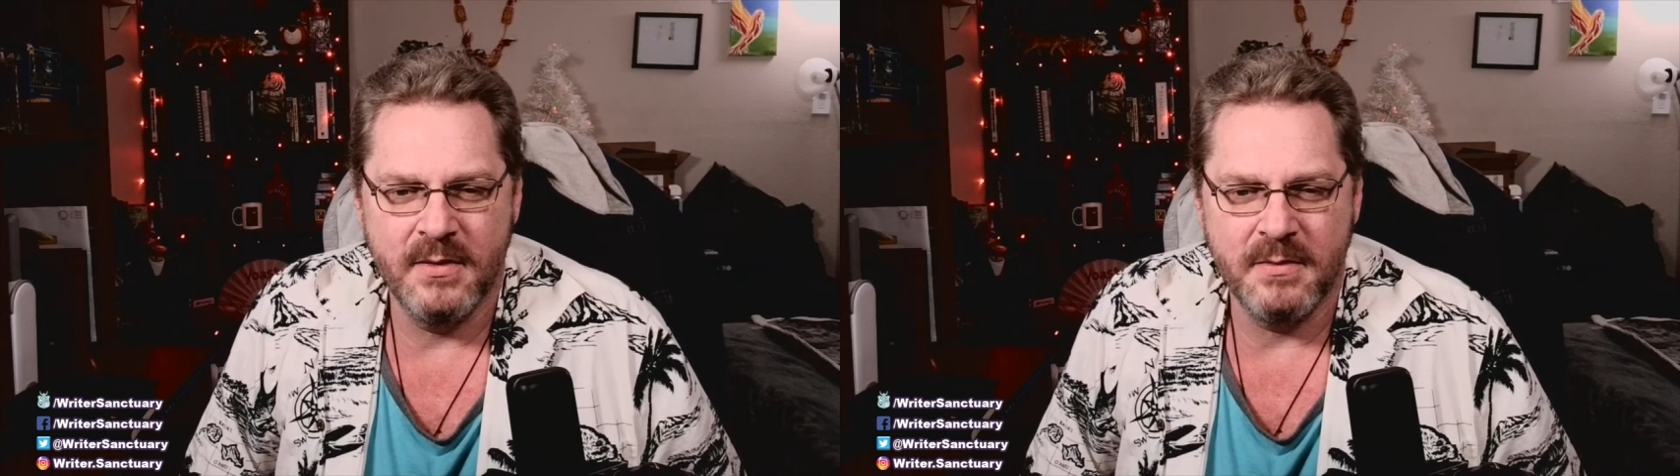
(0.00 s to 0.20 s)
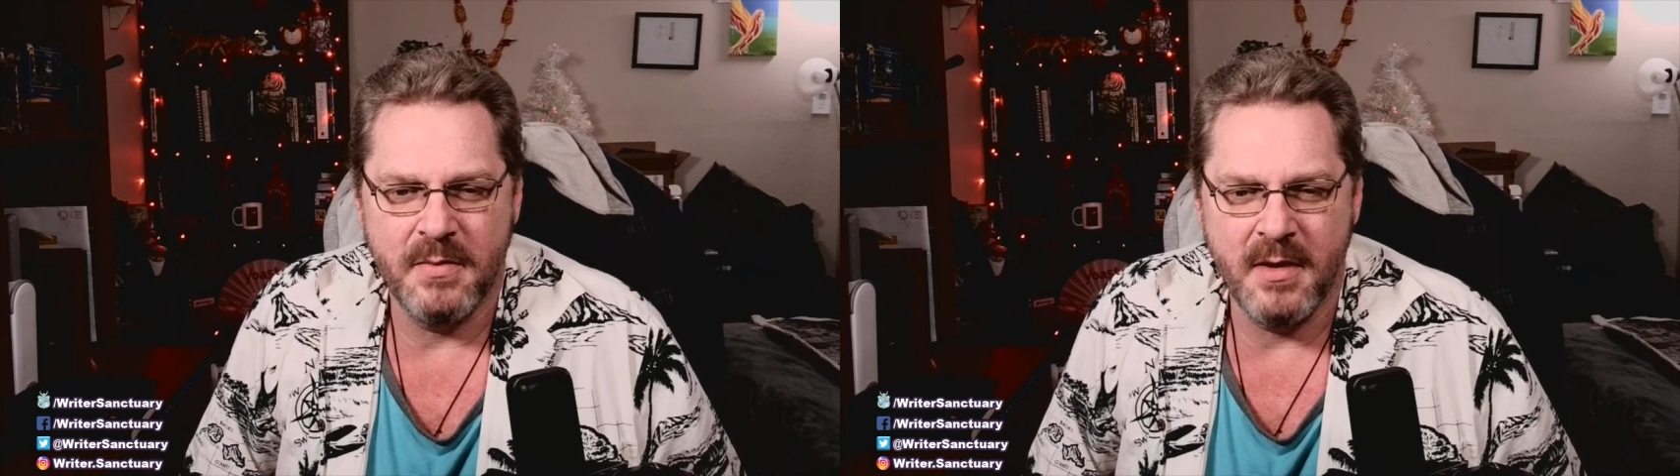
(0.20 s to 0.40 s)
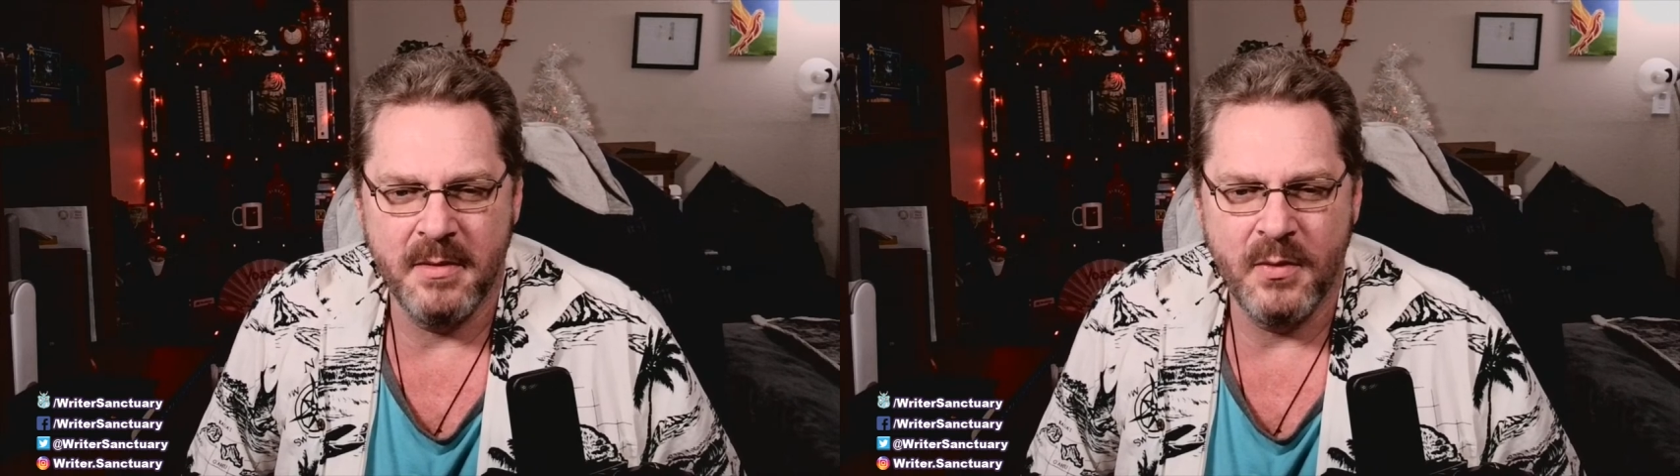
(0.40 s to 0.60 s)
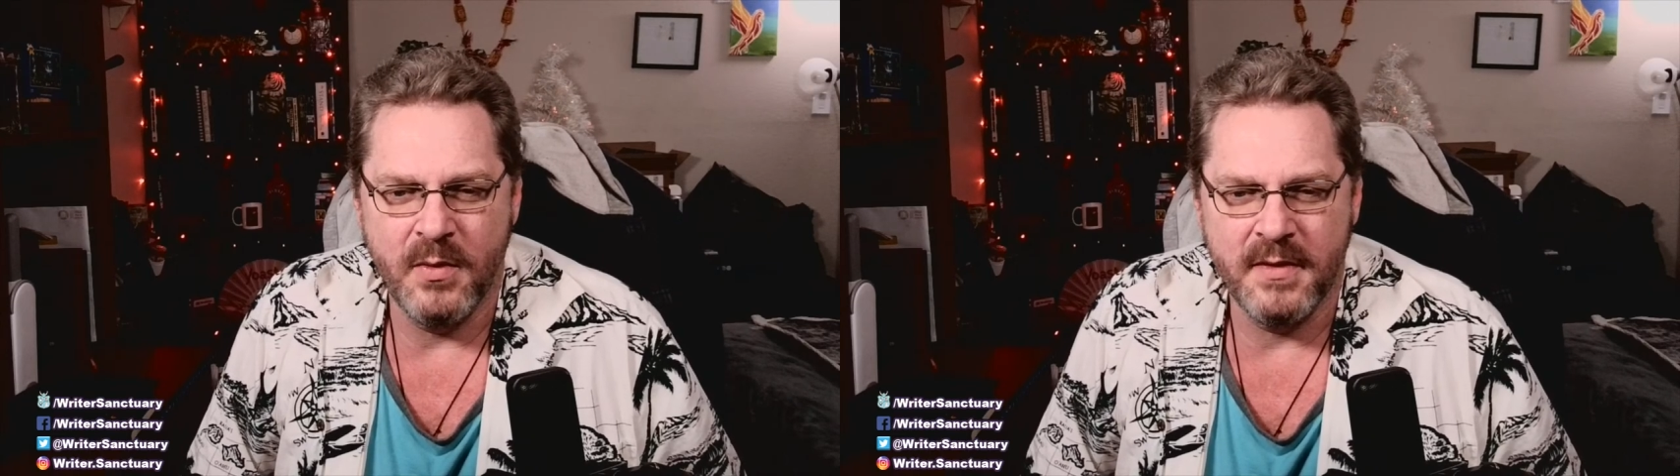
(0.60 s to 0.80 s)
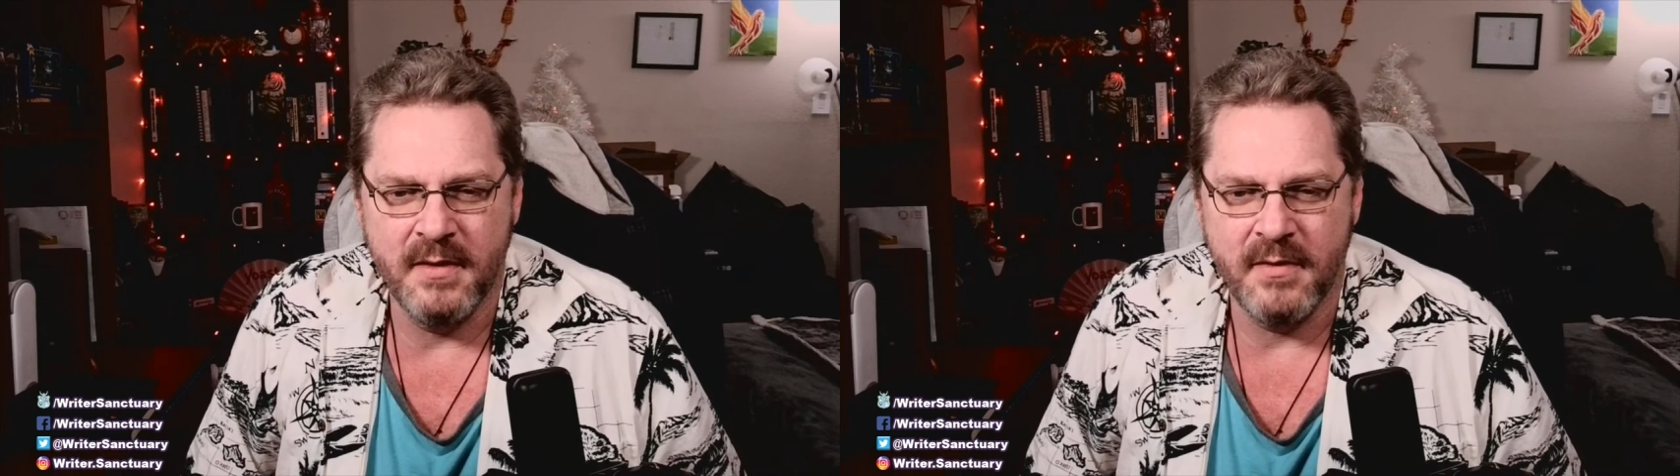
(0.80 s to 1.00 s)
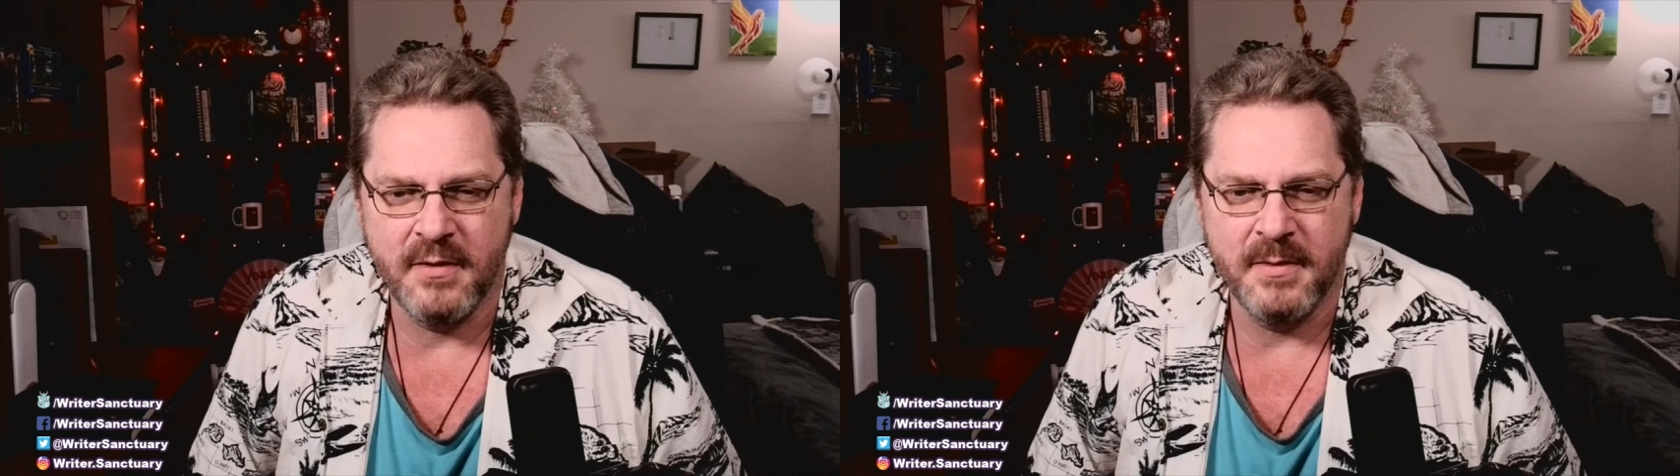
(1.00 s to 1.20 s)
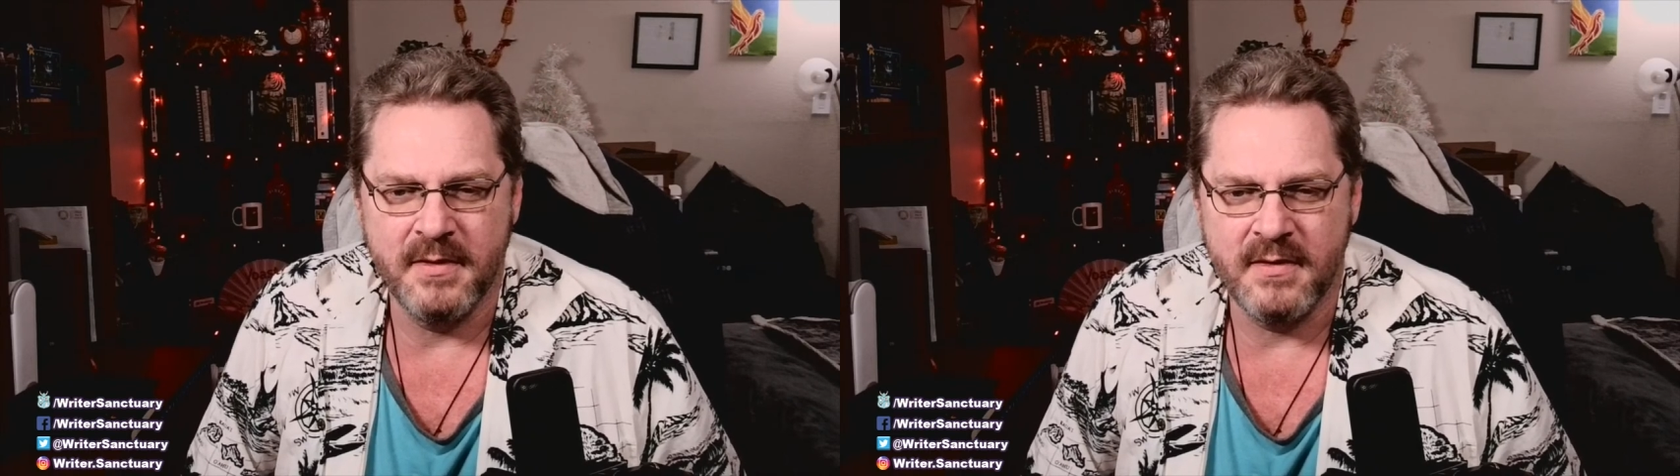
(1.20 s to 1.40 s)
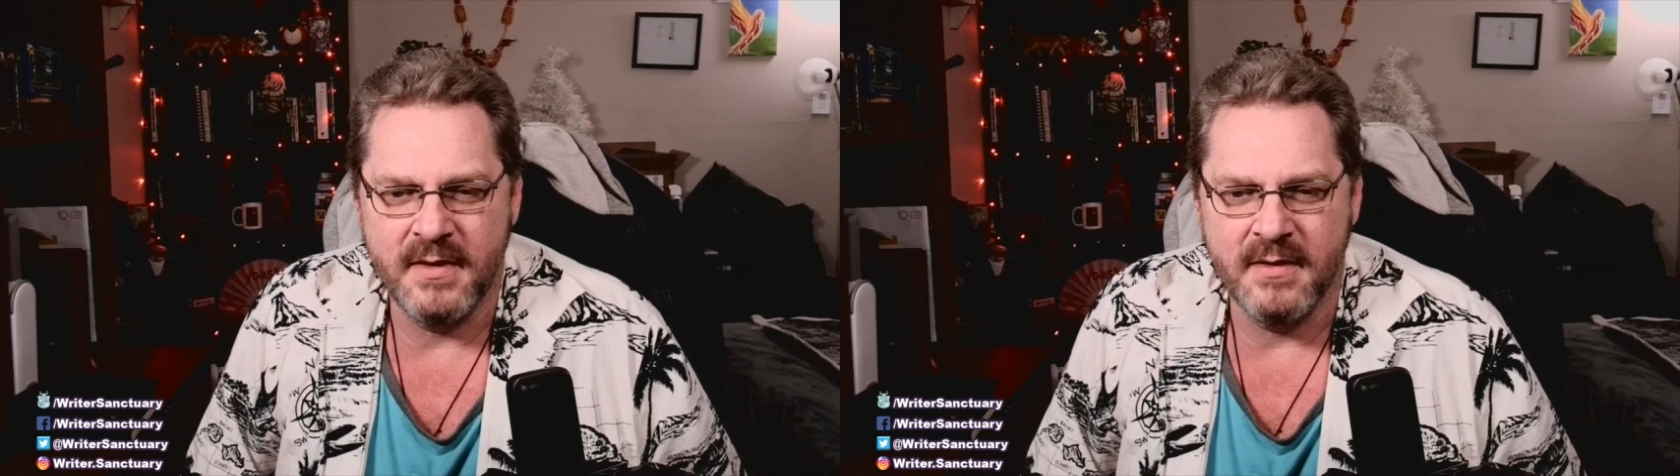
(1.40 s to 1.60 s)
so it's probably worth the
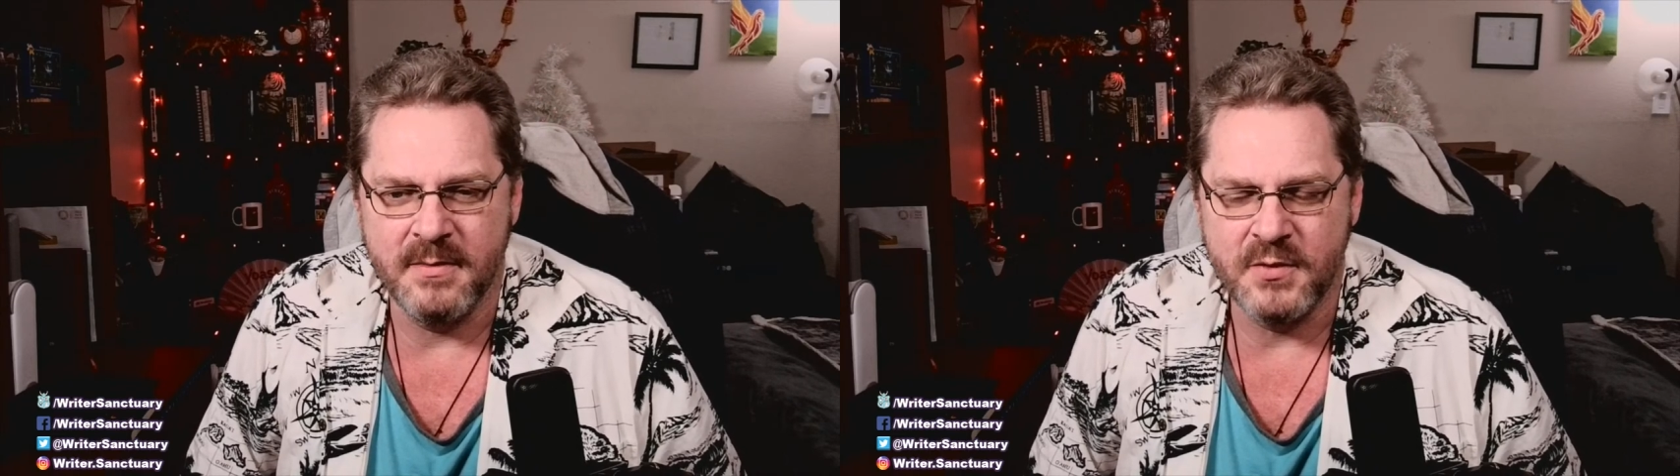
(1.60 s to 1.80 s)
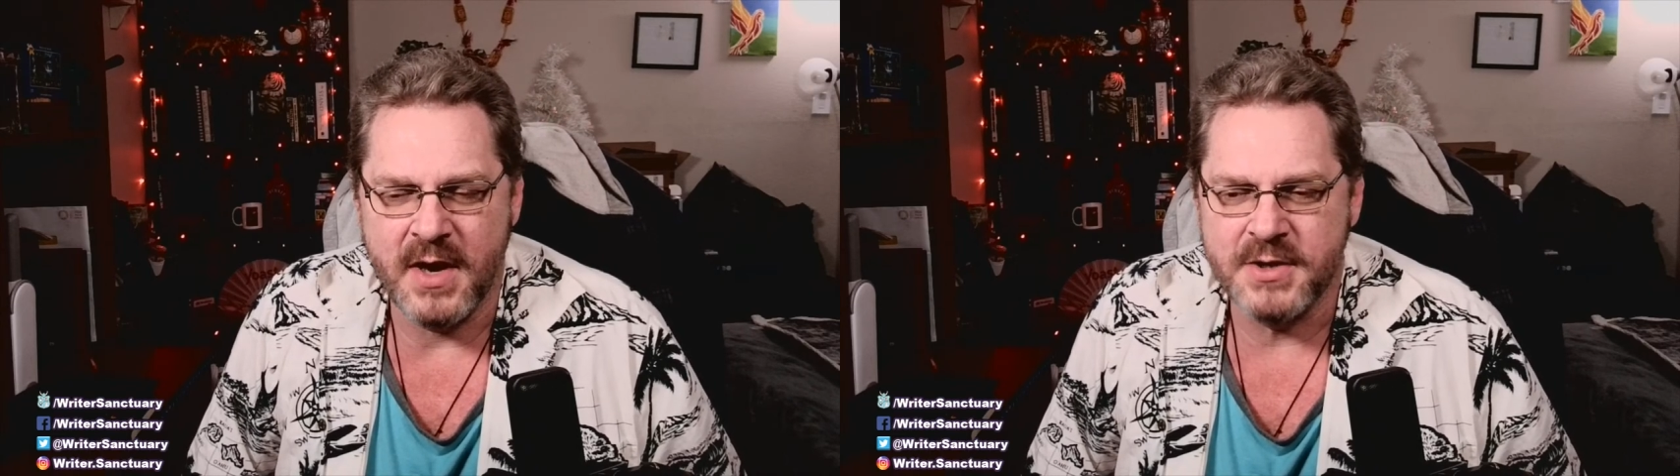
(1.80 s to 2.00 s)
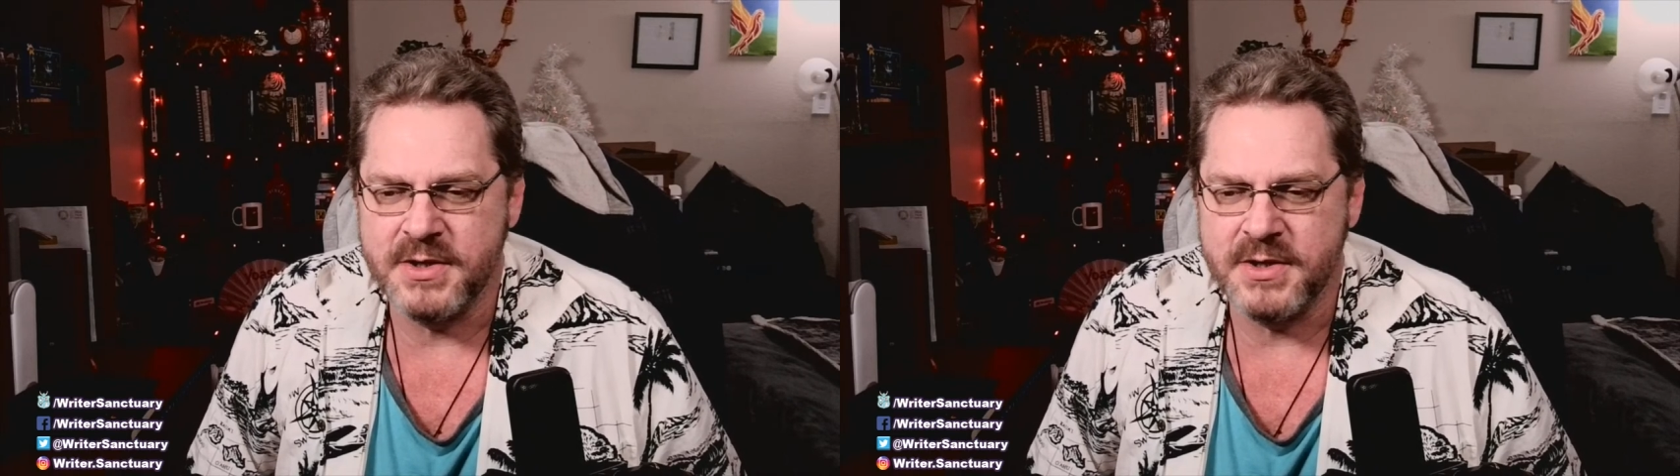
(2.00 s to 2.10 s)
investment just to get some